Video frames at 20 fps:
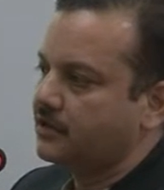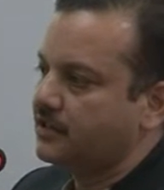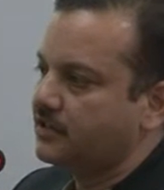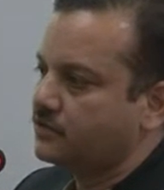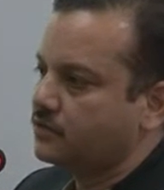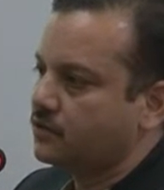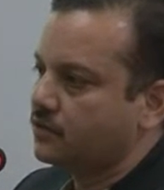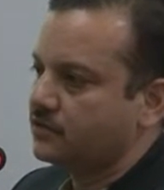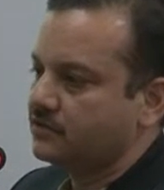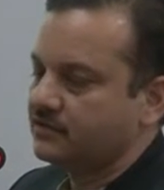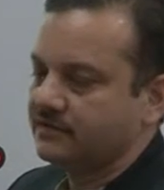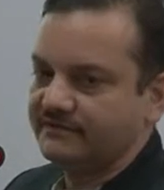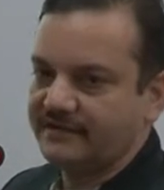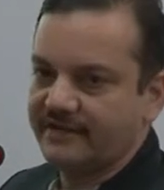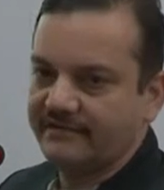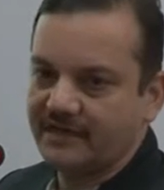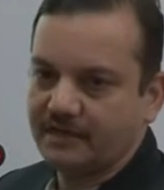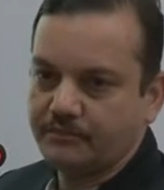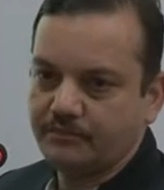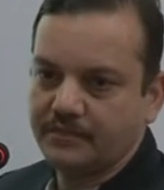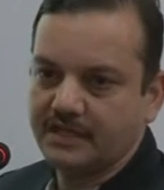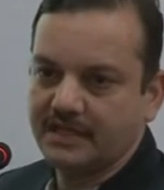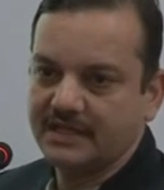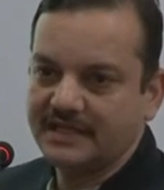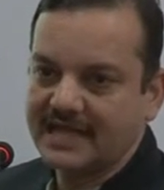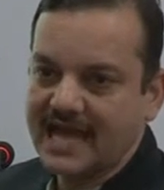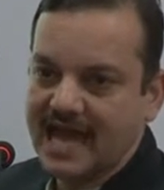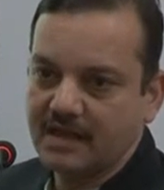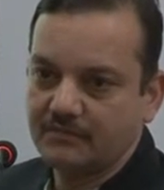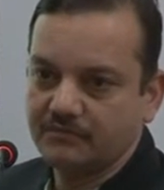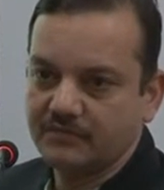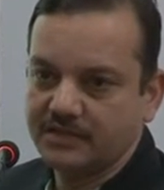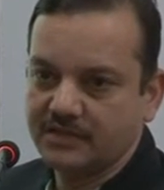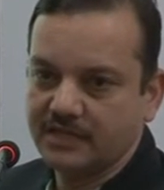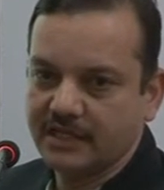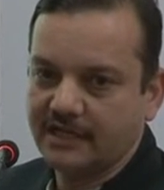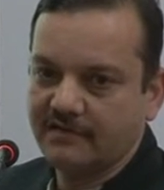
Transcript: the discourse of development, dams,